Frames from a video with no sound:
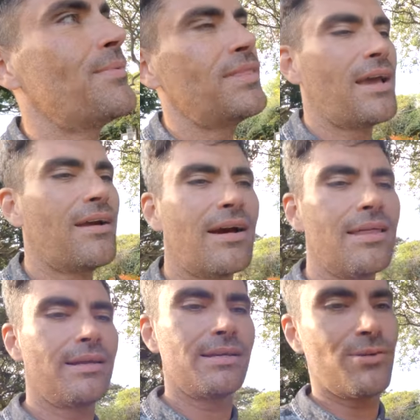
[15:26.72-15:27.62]
yeah. I mean, that
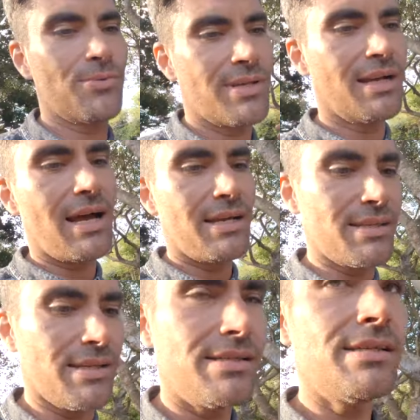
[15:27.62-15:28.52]
guy that I saw with the
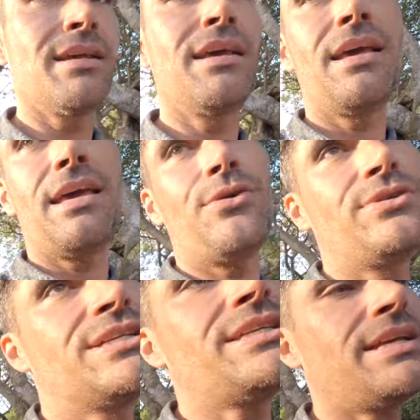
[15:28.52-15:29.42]
glasses, he
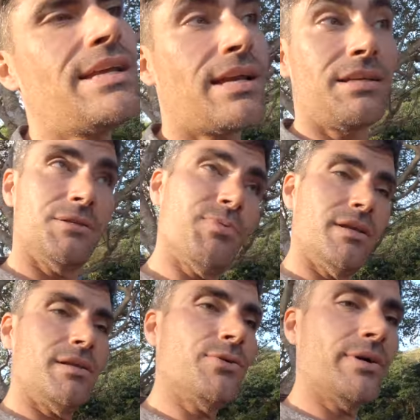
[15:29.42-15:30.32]
was just sitting down. He'd just been
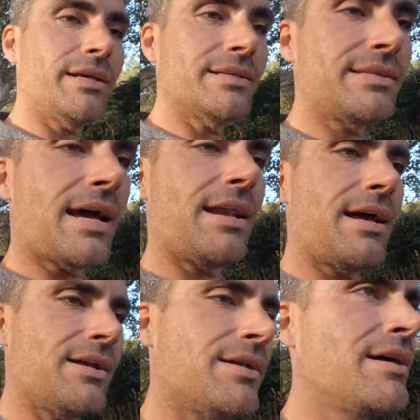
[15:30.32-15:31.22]
to the toilet, sat
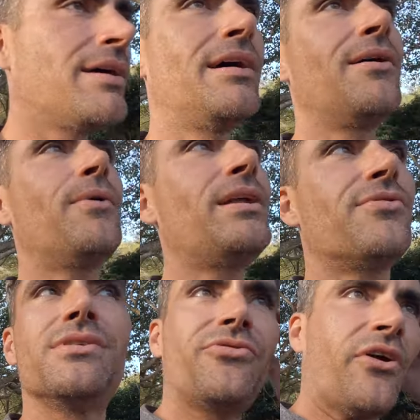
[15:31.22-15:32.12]
down, waiting
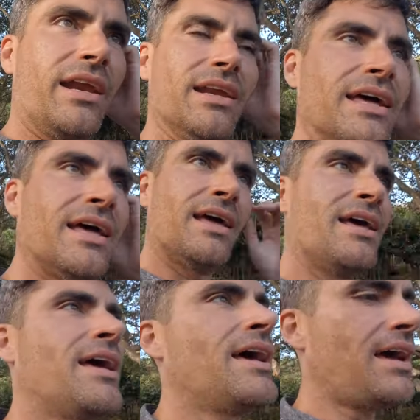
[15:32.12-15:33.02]
for his friend.
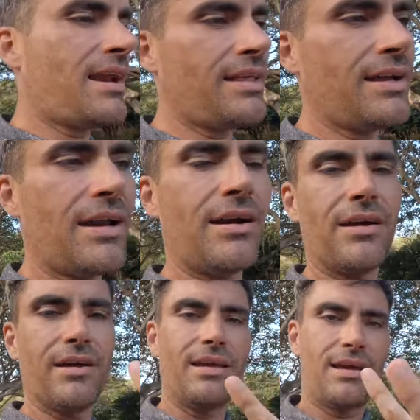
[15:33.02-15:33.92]
I think, I don't
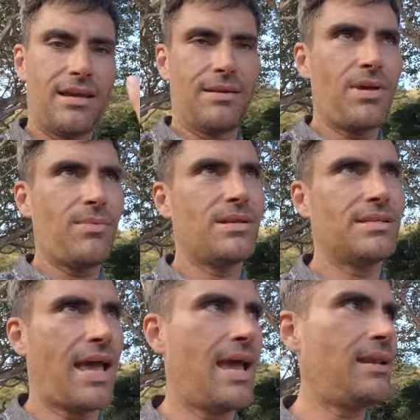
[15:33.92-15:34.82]
know, he had it maybe in
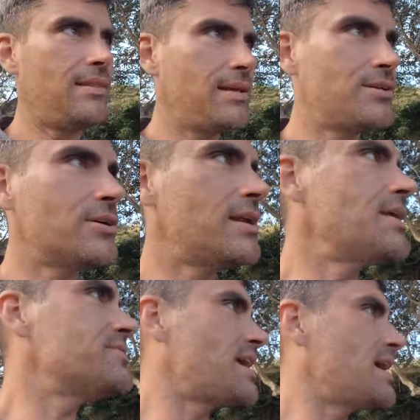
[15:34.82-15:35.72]
his hand and they took it
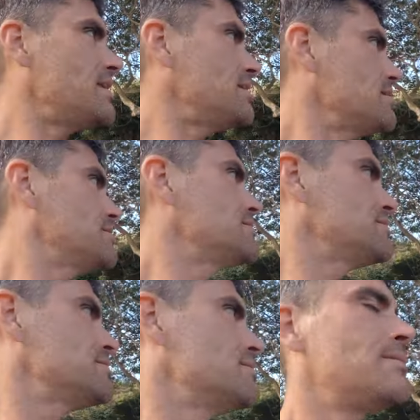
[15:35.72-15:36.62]
out of his hand.
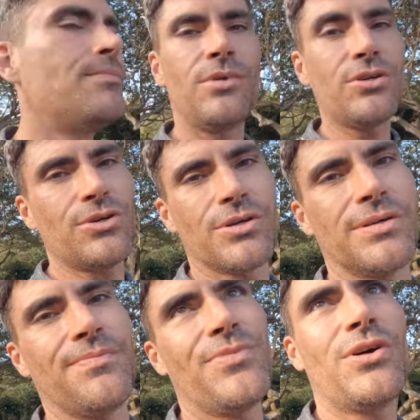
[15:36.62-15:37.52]
Not sure.
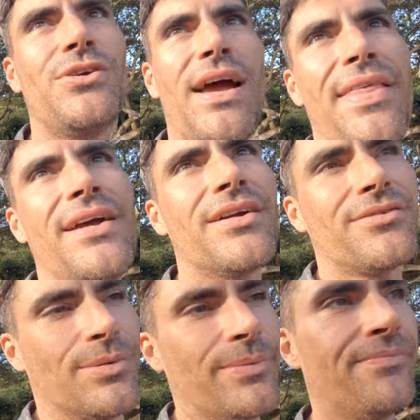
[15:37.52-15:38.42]
Not sure how they got
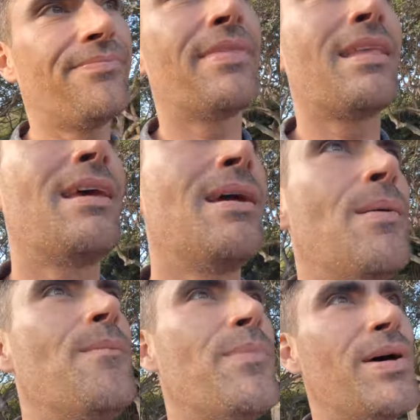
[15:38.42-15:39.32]
it from him.
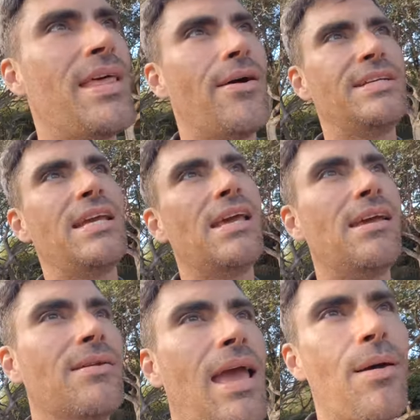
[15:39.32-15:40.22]
But they were cheeky
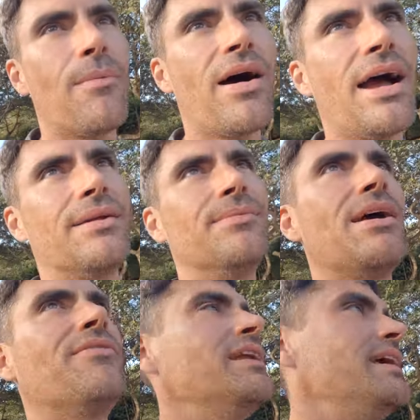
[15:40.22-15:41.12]
and came up behind him,
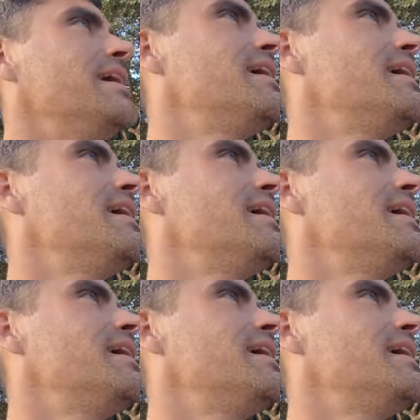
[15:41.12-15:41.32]
definitely.